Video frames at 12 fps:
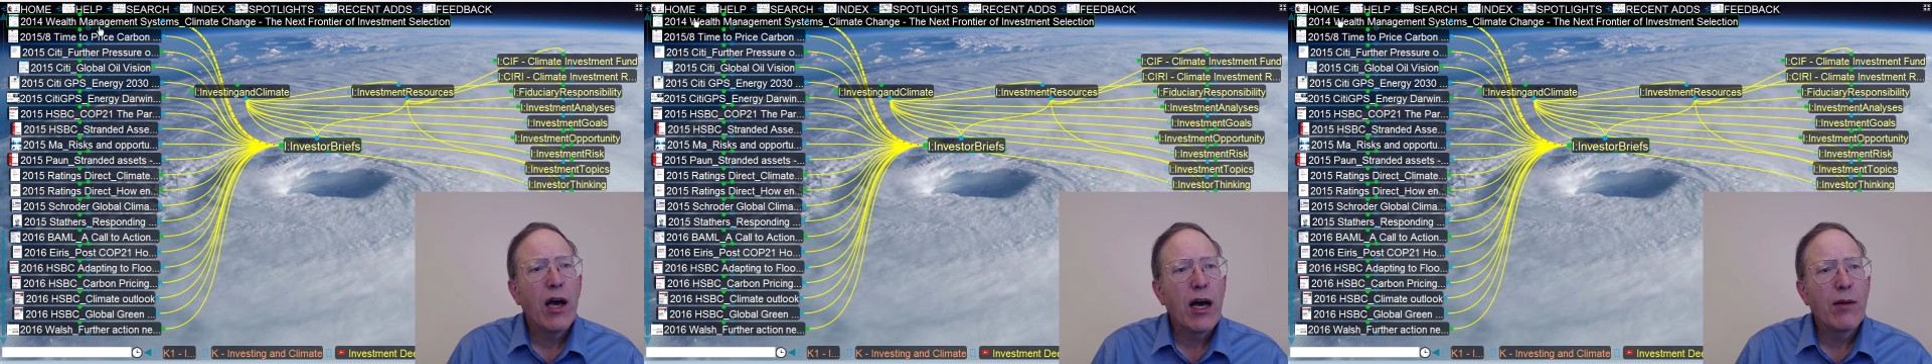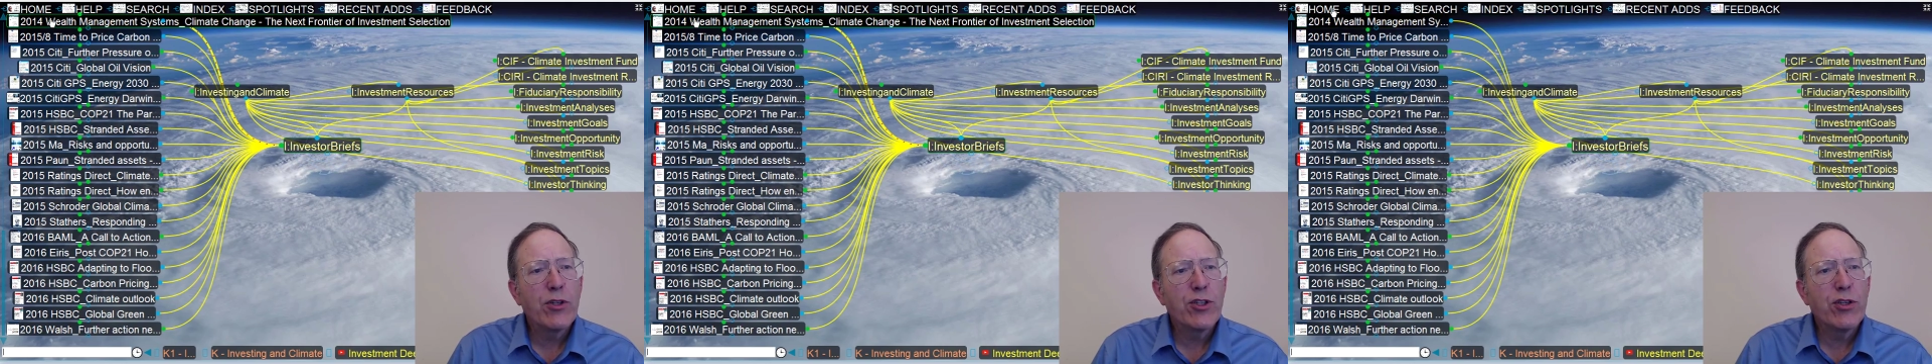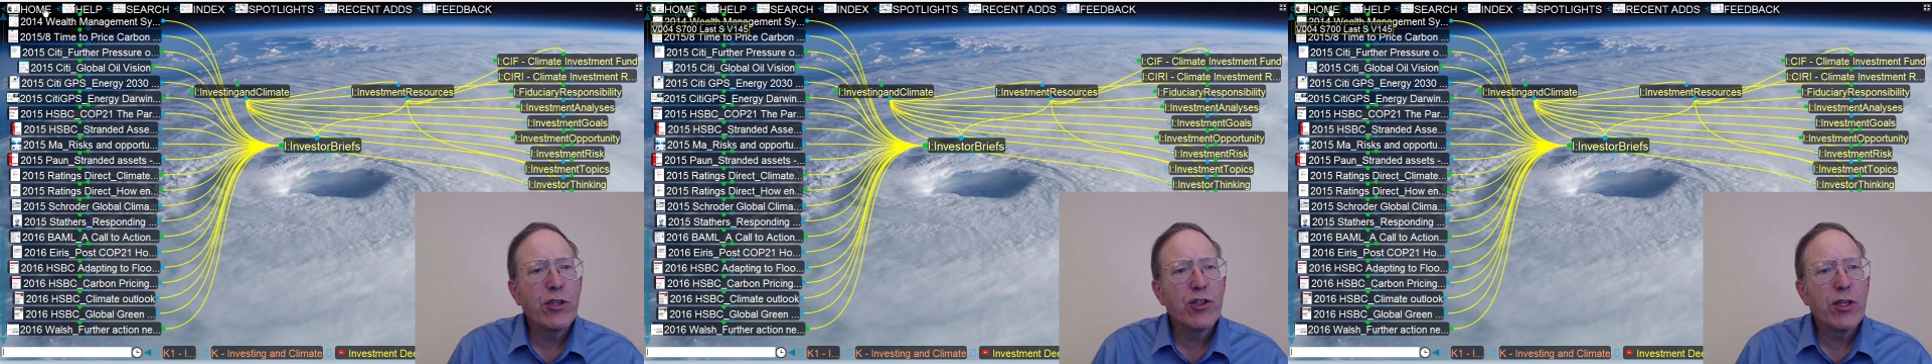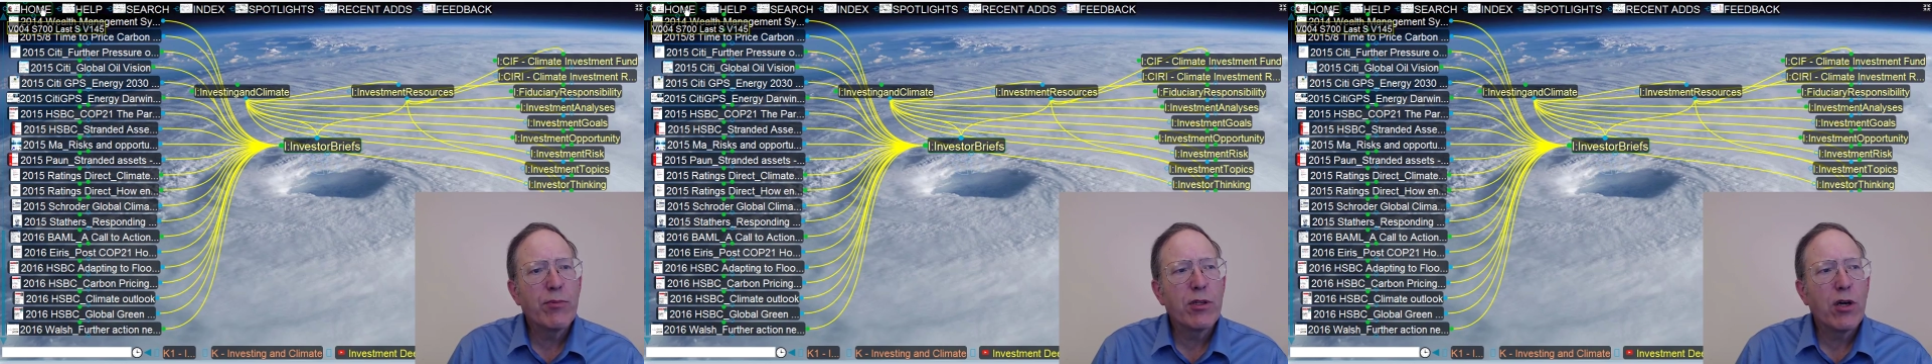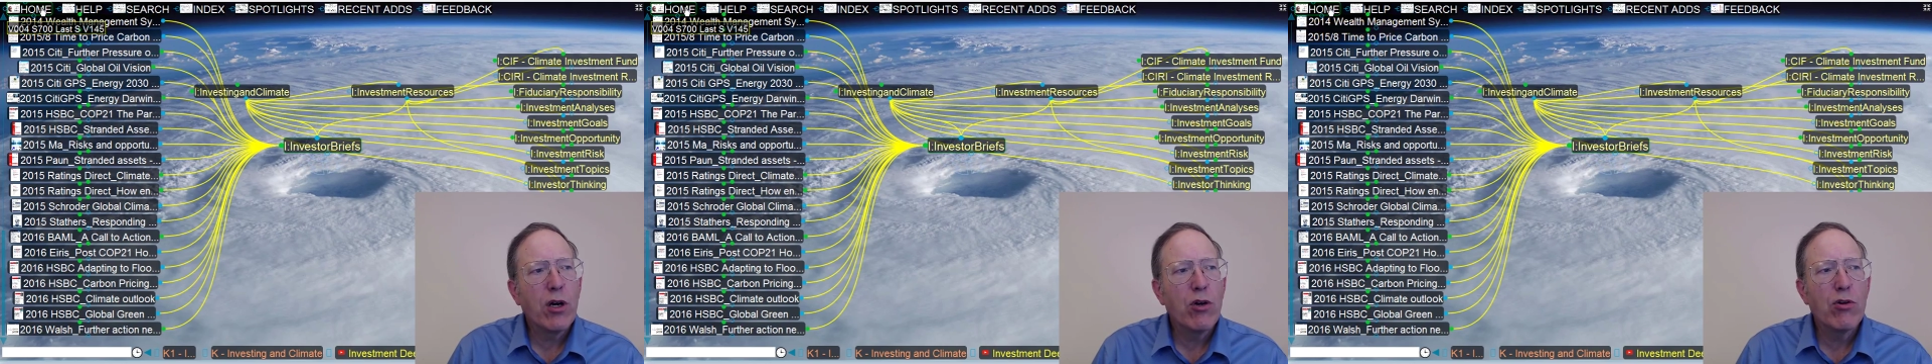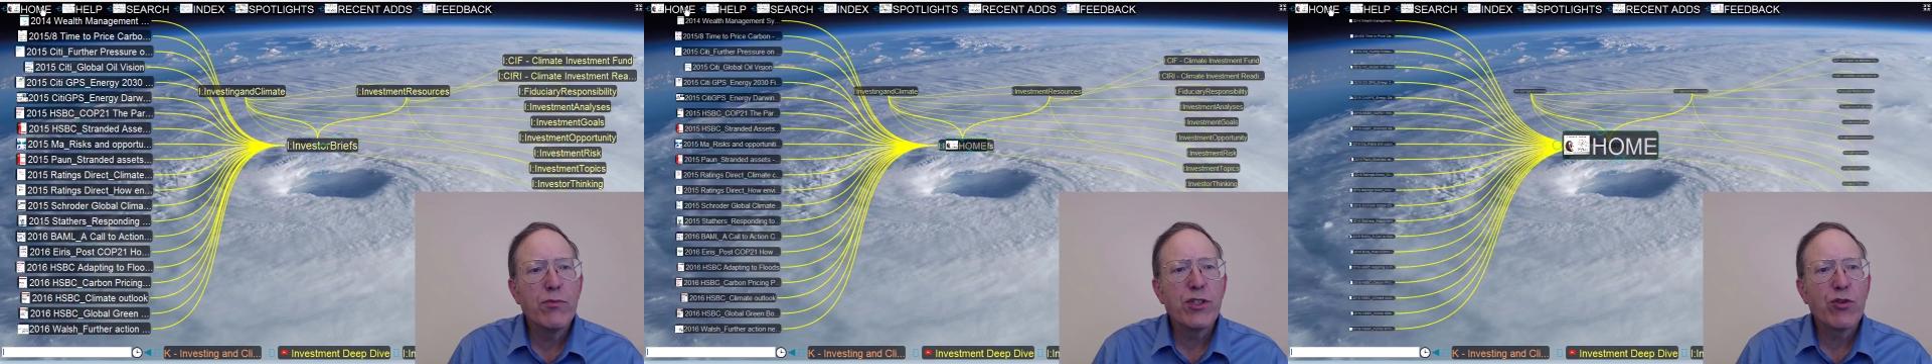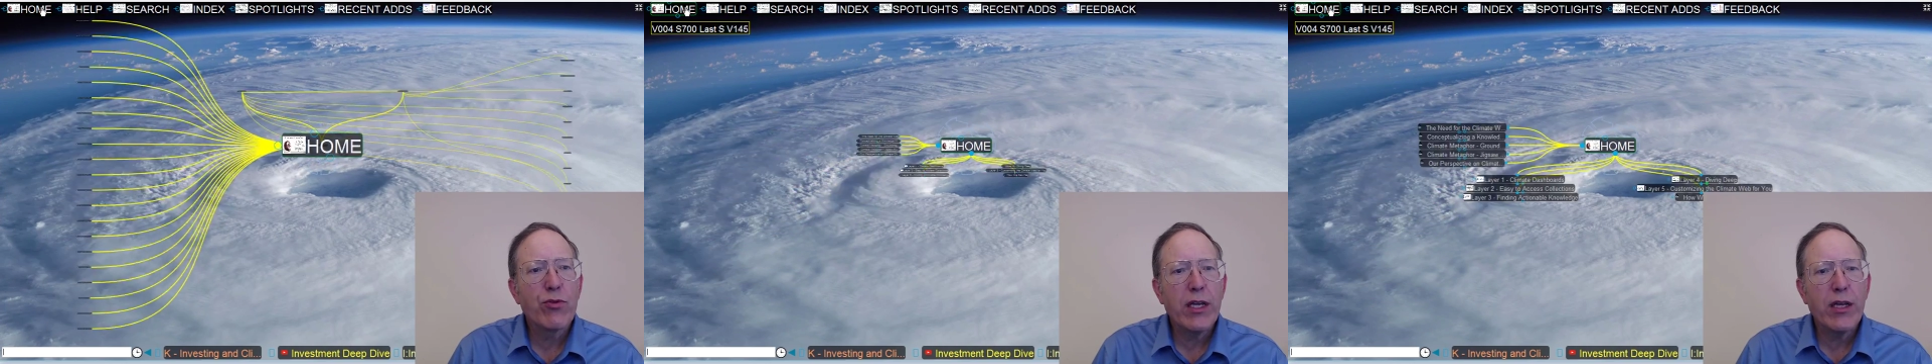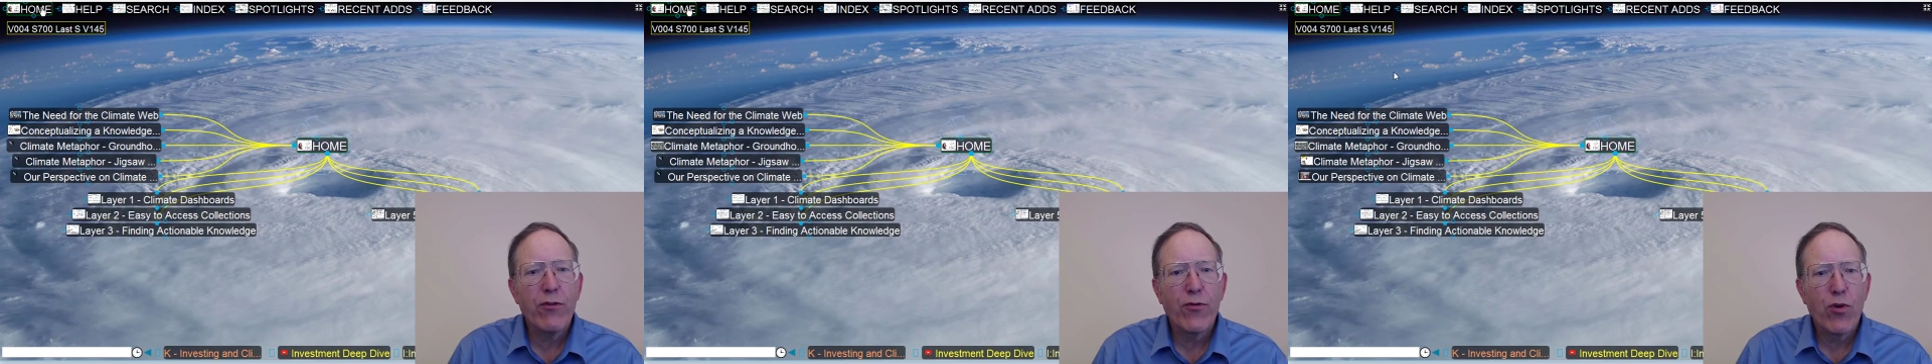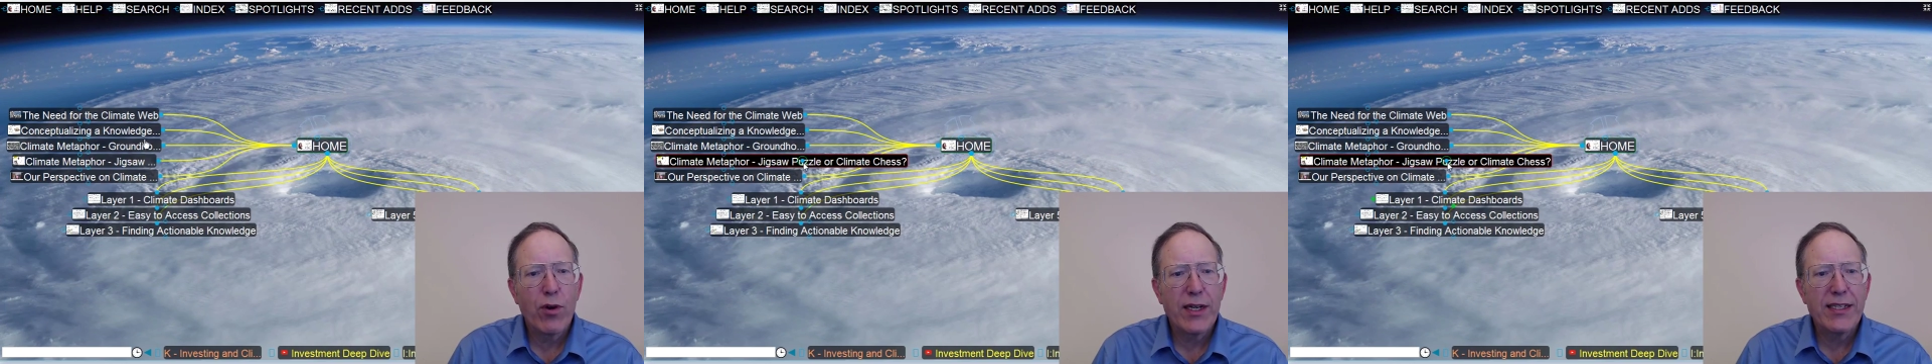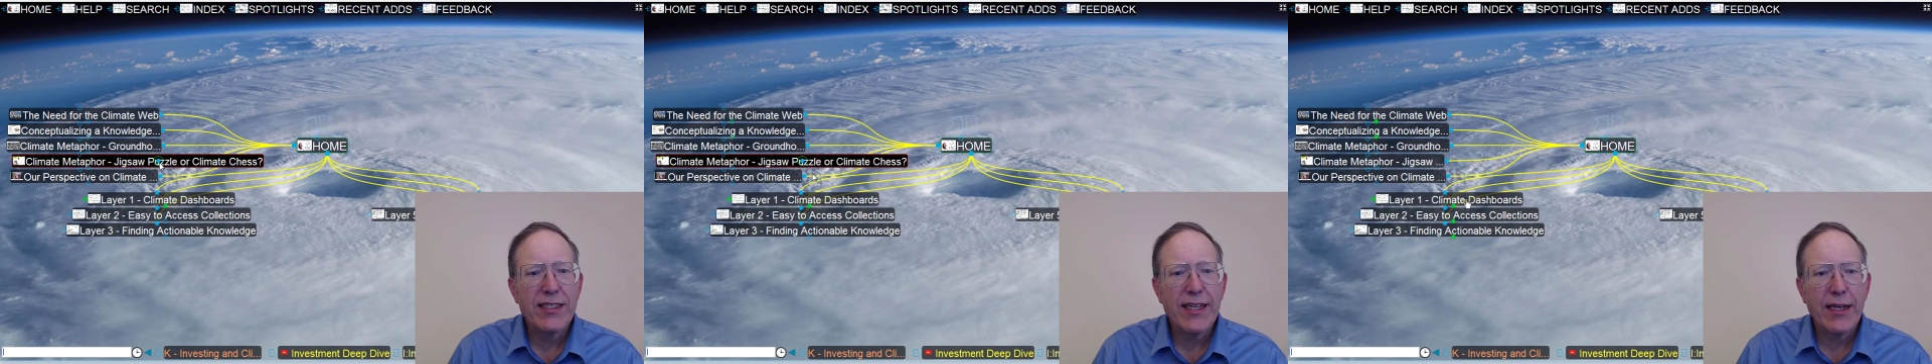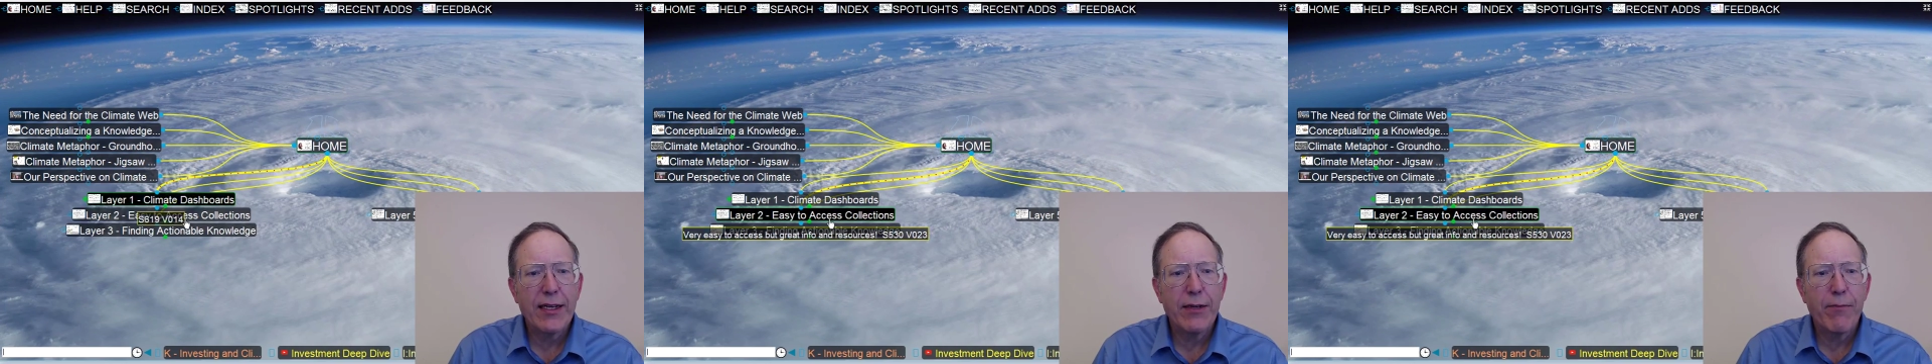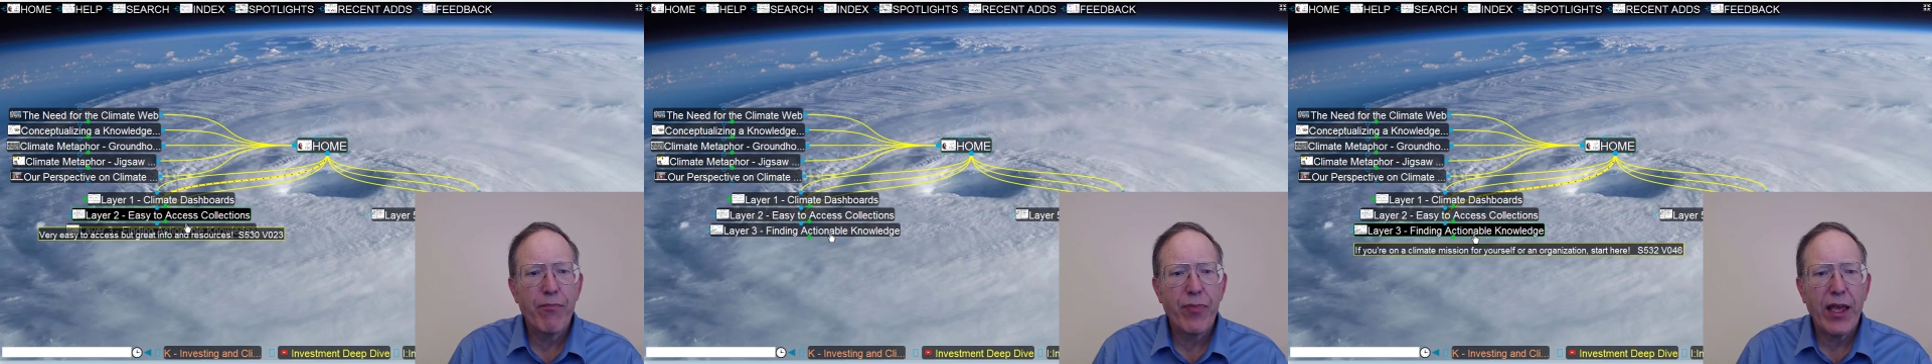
I'm just going to jump to the home screen for a second.